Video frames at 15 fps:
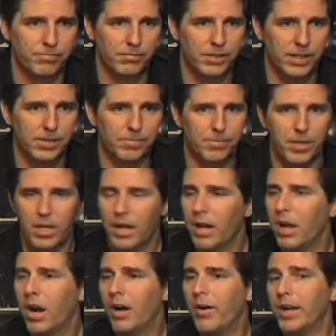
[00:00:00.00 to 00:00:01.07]
Okay?
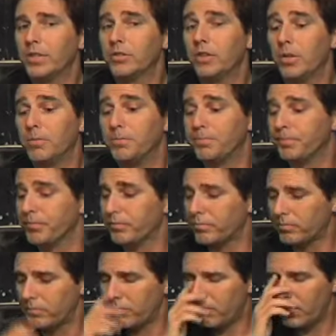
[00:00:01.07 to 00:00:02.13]
All right, so
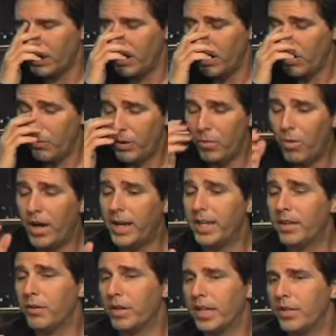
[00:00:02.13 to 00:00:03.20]
we want to
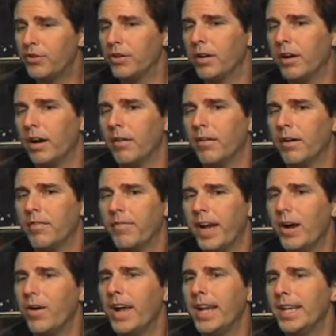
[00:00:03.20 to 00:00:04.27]
get you a, a
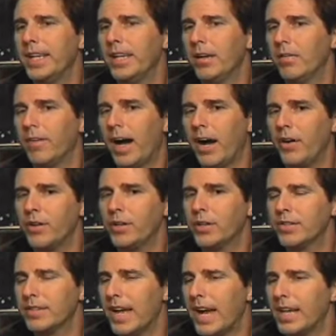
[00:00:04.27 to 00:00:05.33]
fair idea of how you
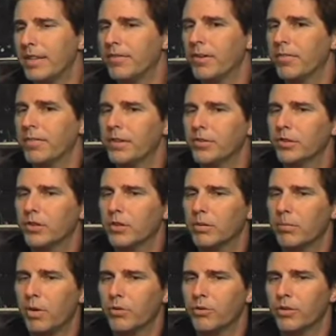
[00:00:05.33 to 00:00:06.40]
decide if you're physical or
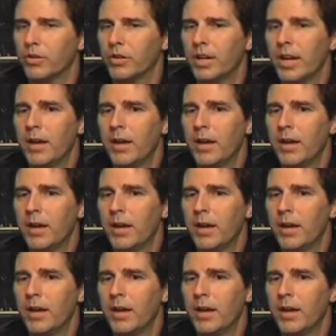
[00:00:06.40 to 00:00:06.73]
emotional,